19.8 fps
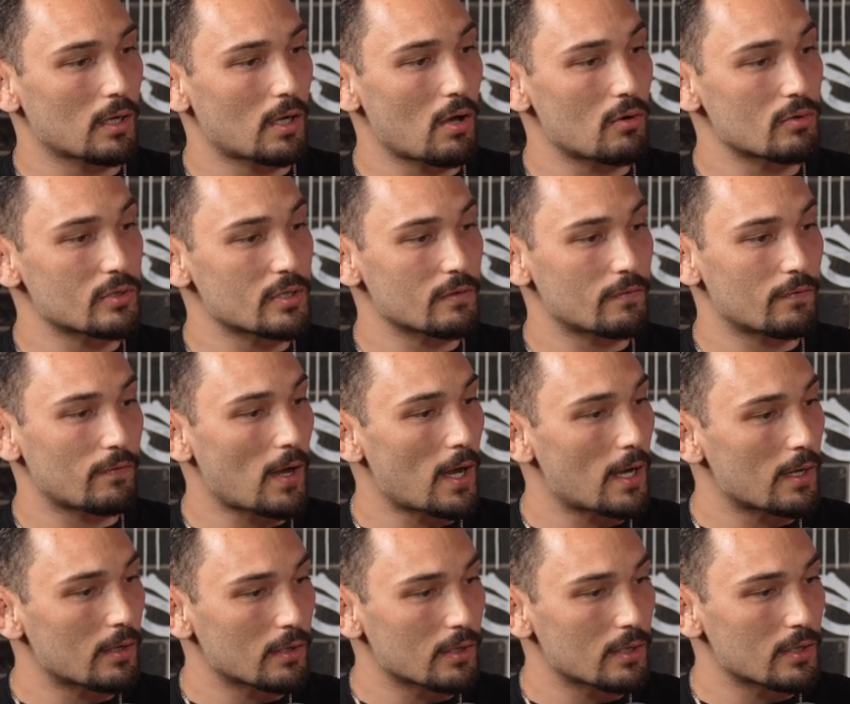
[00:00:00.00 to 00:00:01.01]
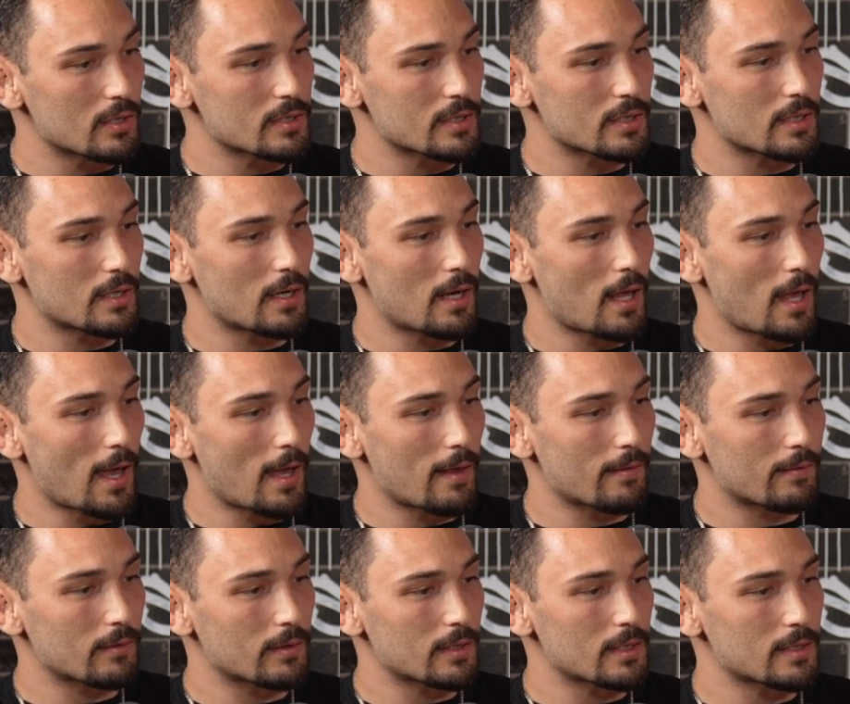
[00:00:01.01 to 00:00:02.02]
Coaching fighters and
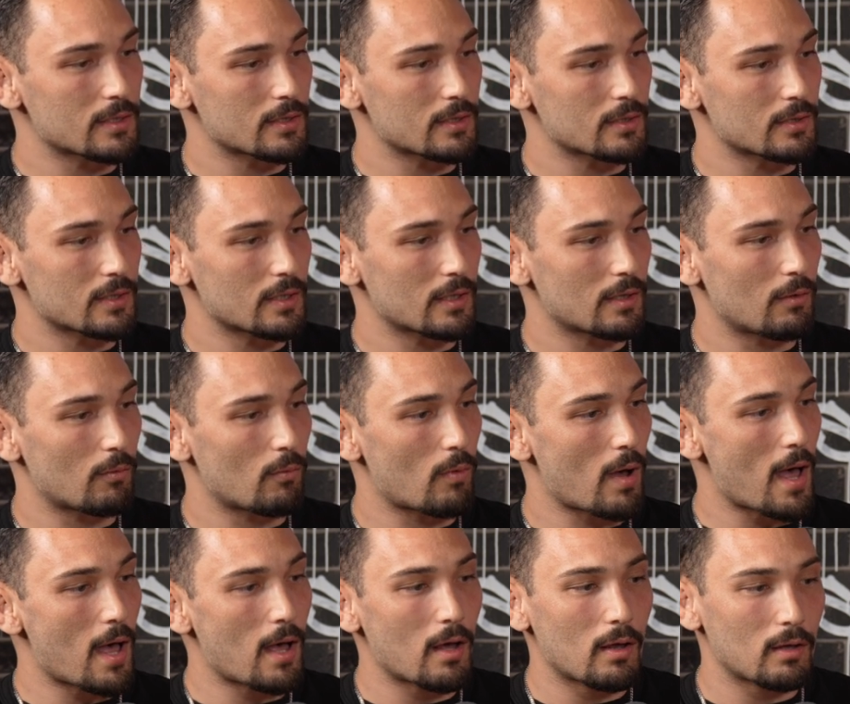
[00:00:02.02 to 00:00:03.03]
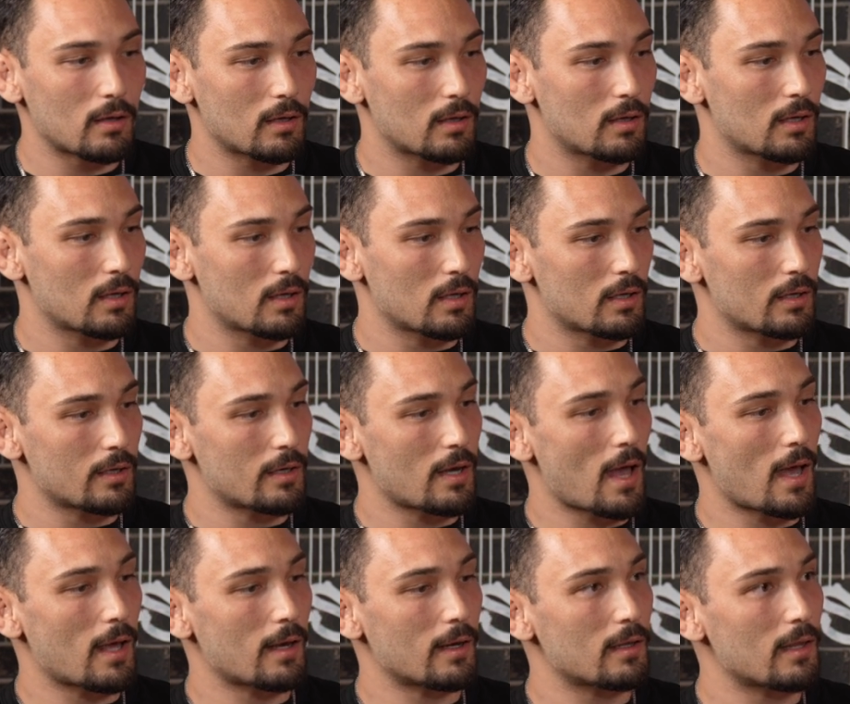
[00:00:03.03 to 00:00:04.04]
athletes and shit, while
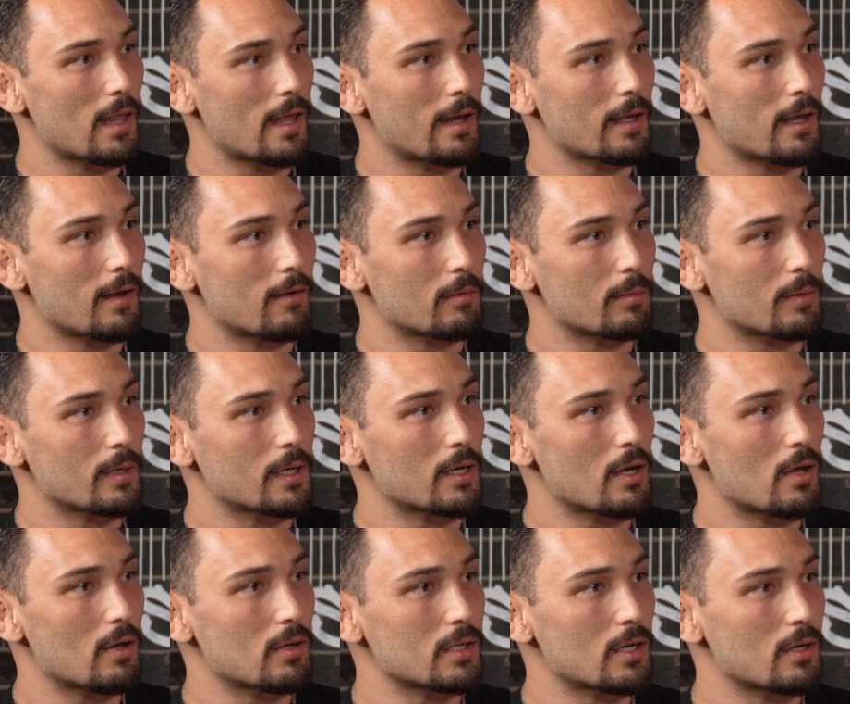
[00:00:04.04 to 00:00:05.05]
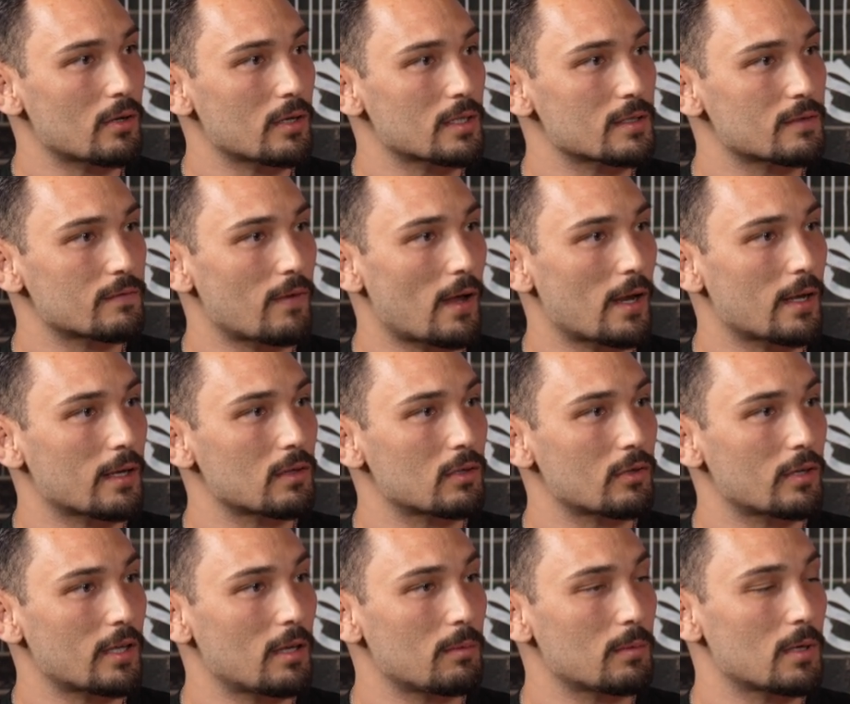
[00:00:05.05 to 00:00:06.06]
not letting everybody know, you know, he's fighting
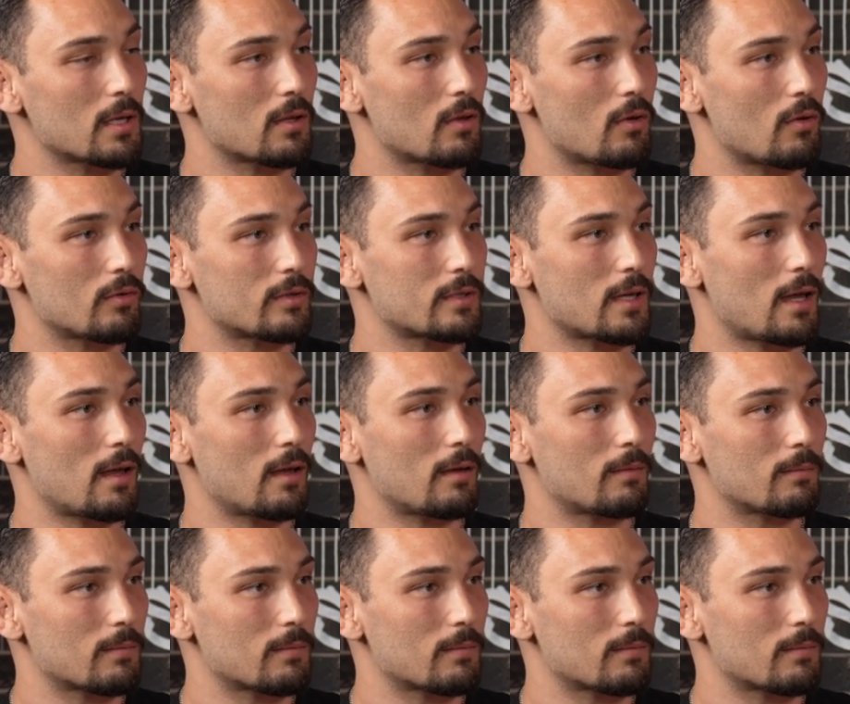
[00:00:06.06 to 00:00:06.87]
leukemia the whole time.